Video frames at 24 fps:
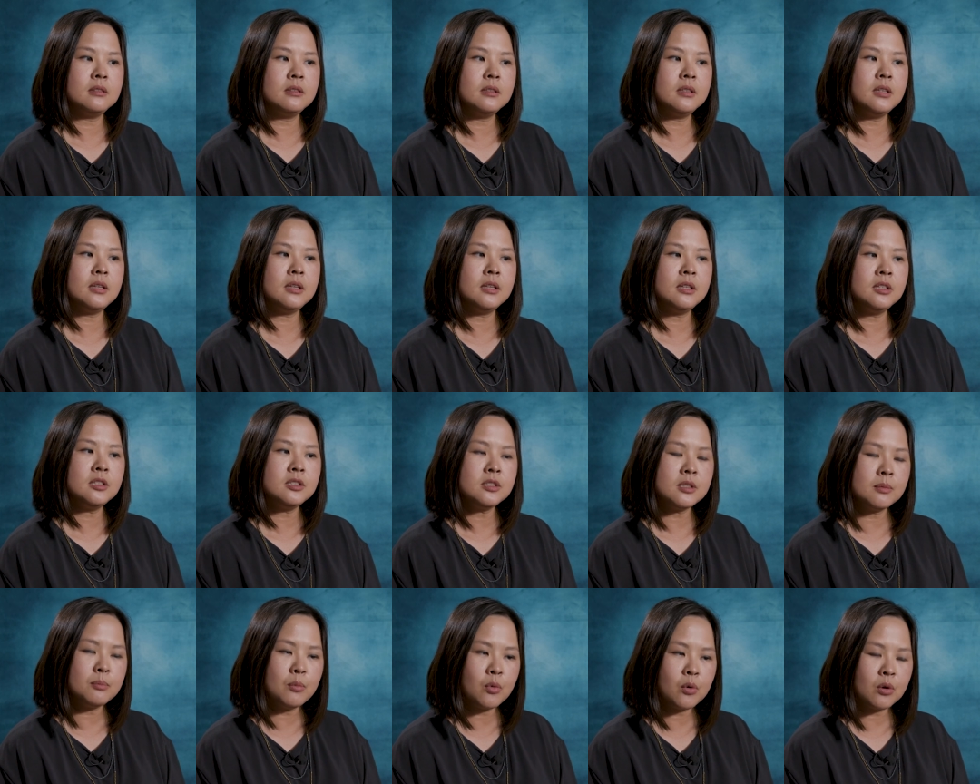
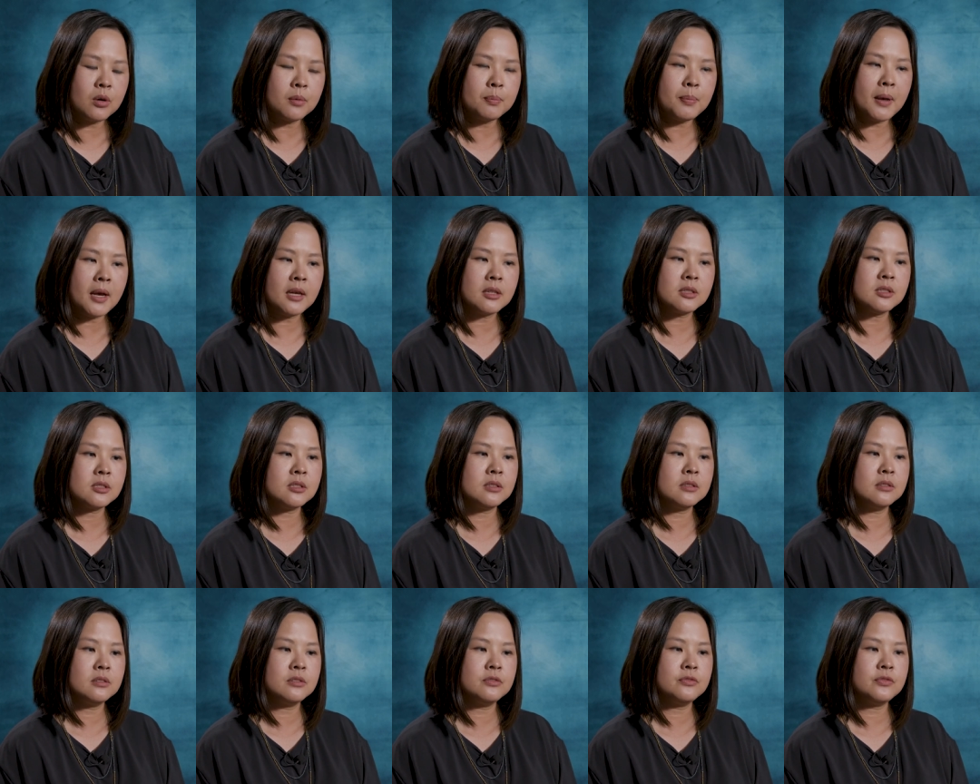is a more
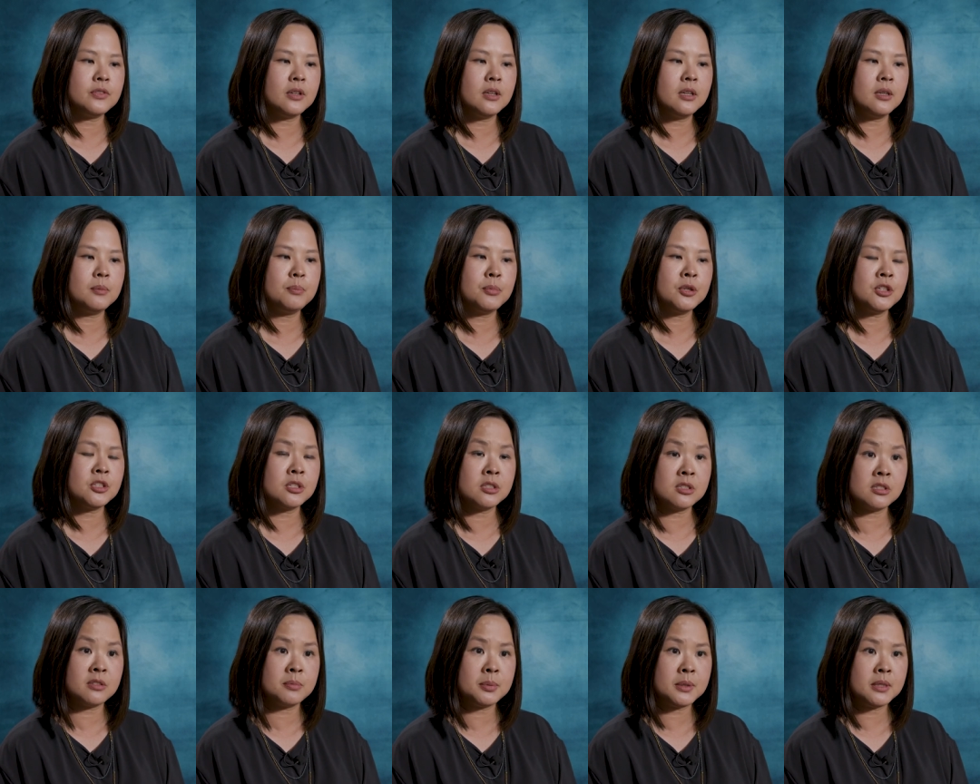passive uh,
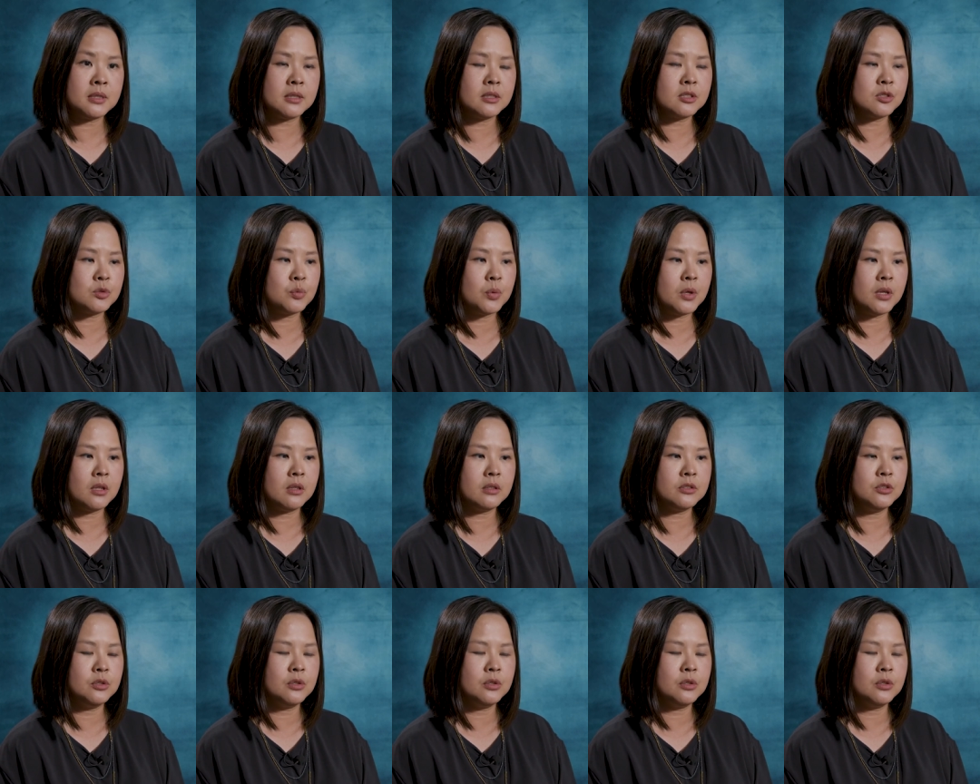participant as well.